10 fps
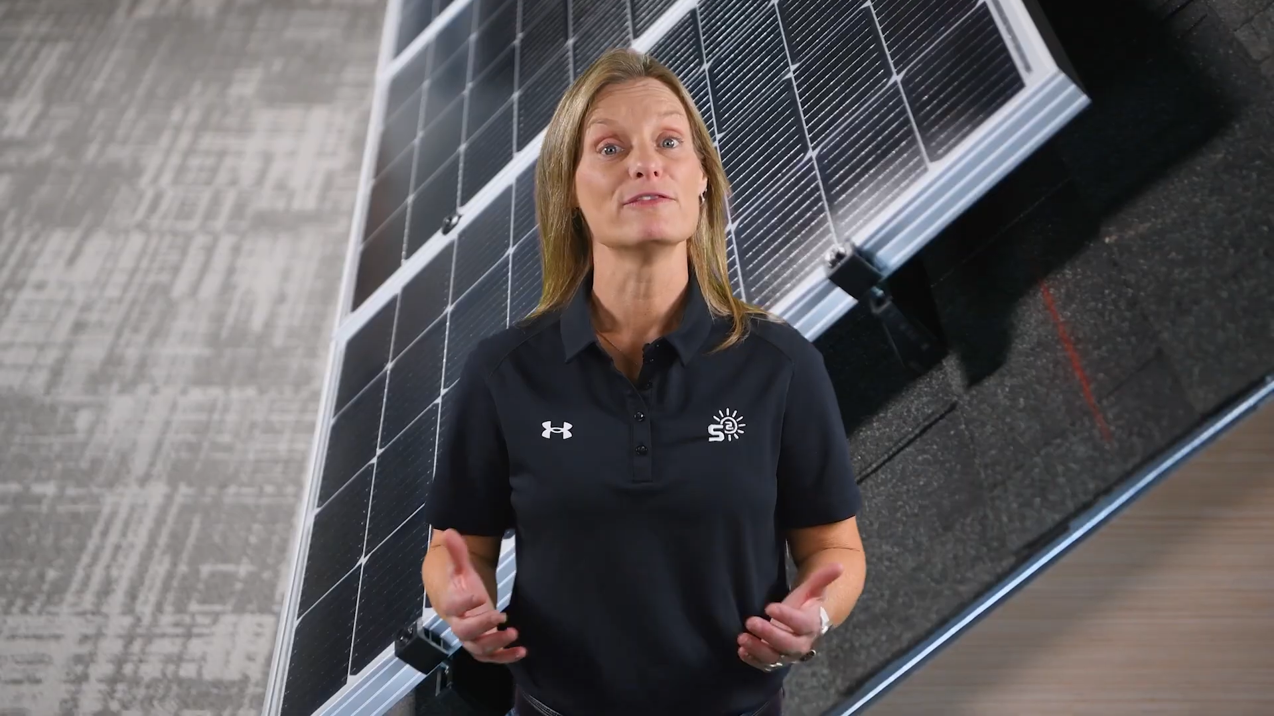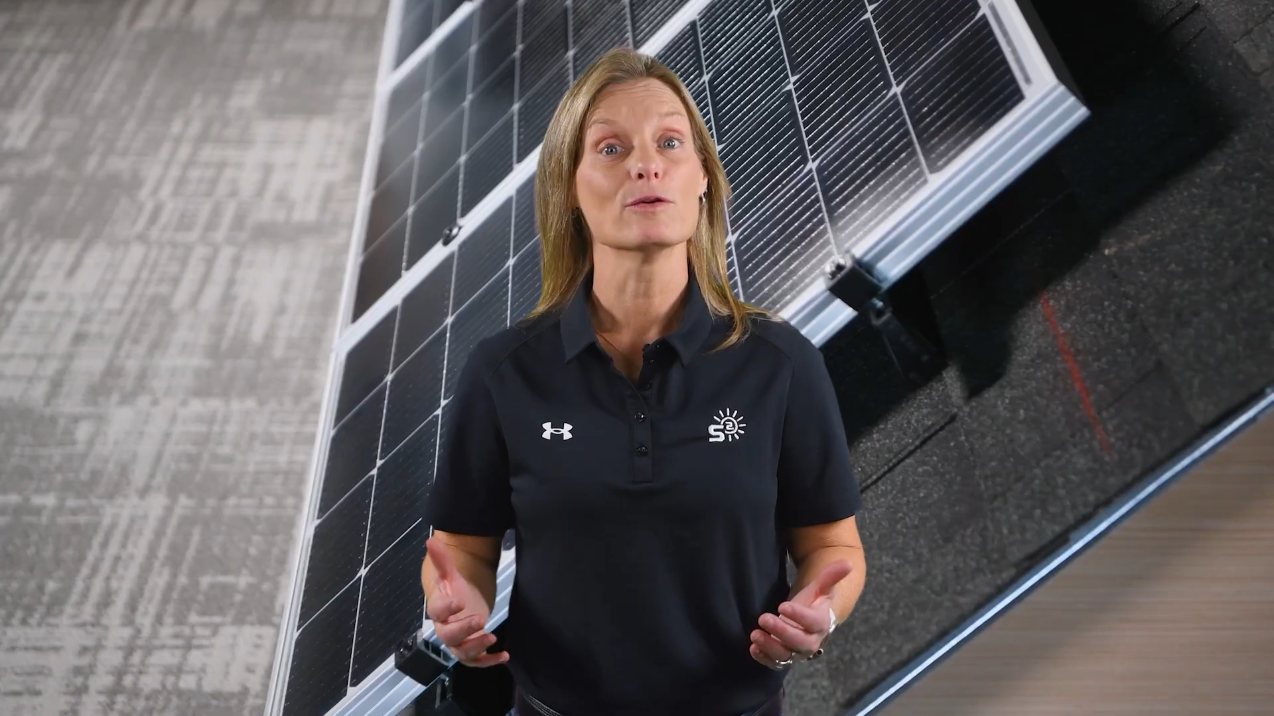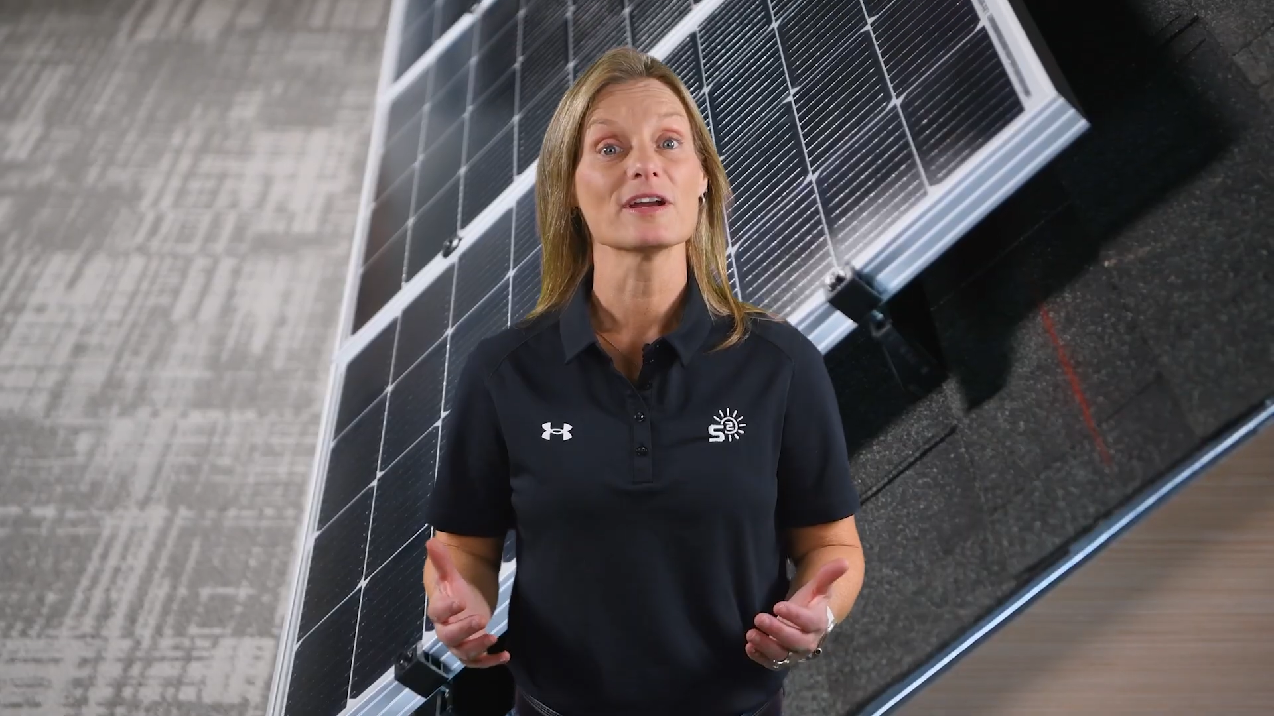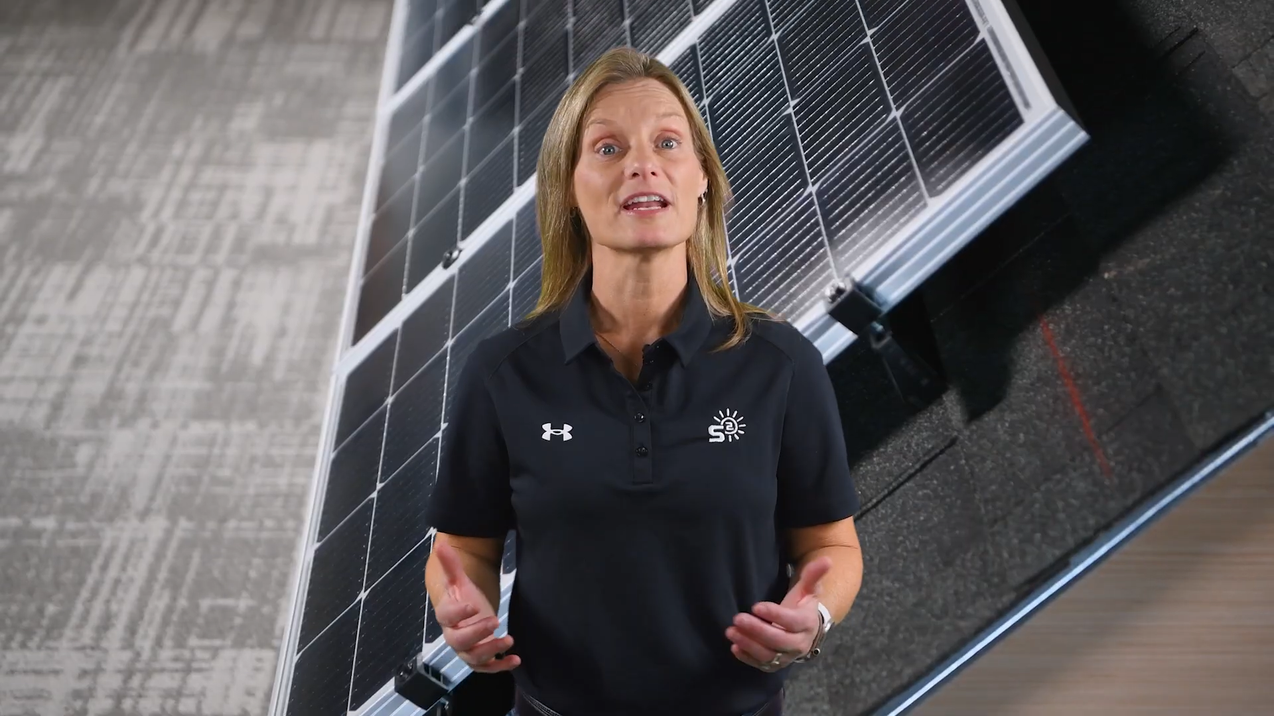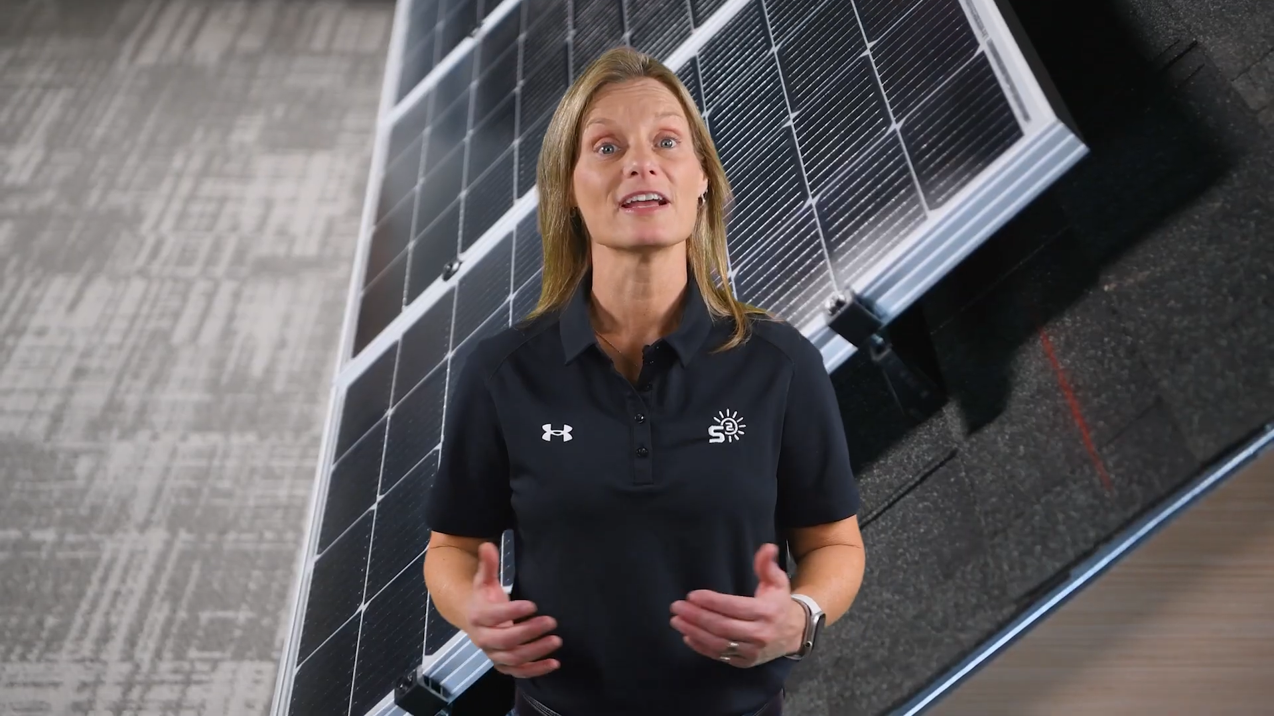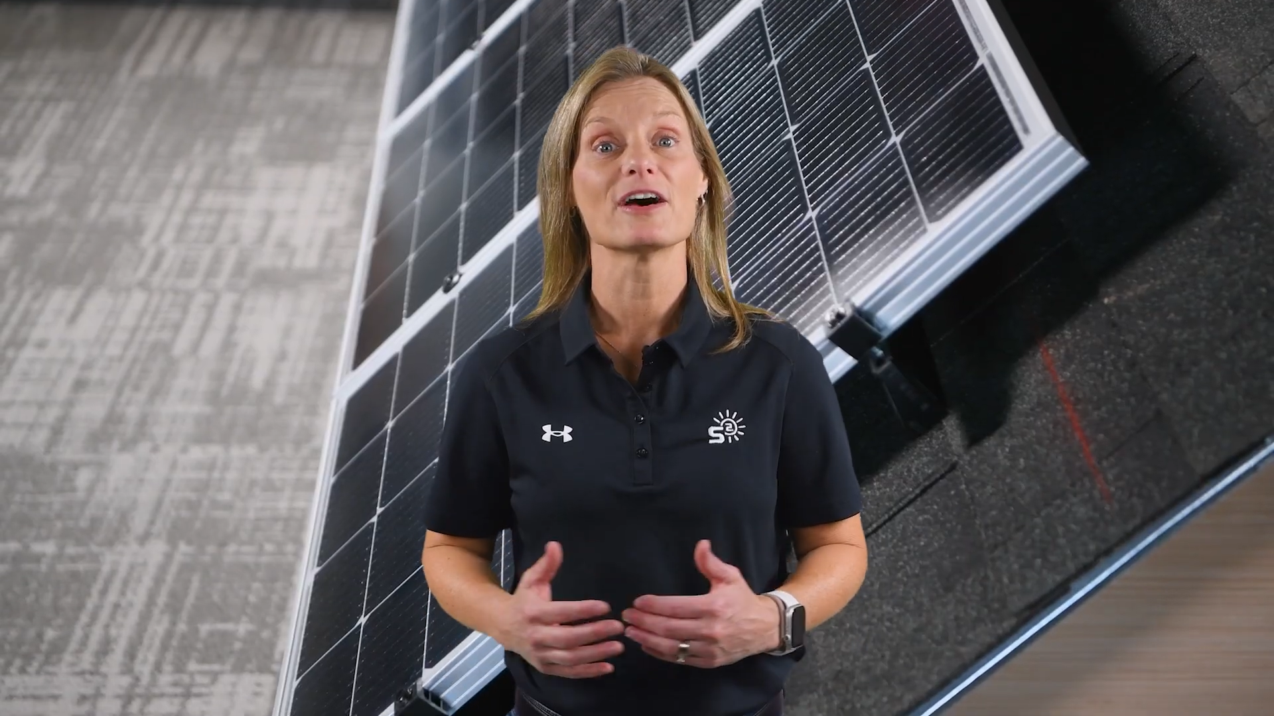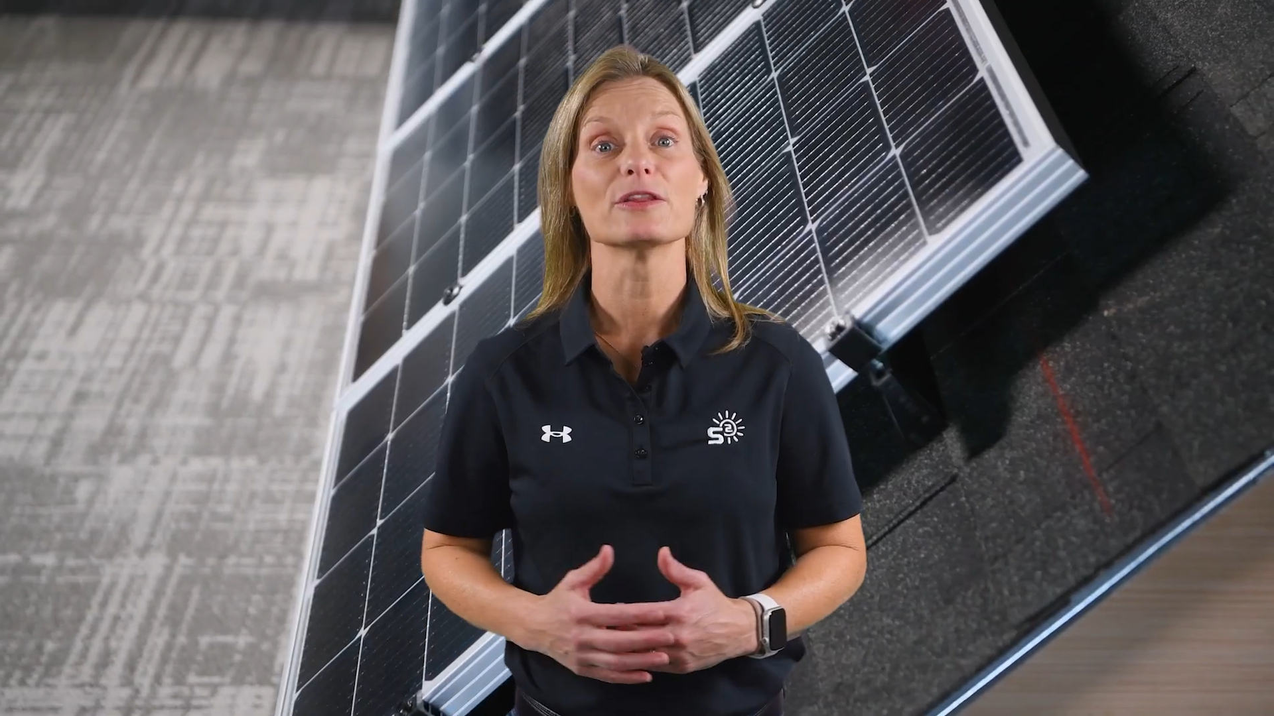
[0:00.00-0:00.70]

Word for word: Before getting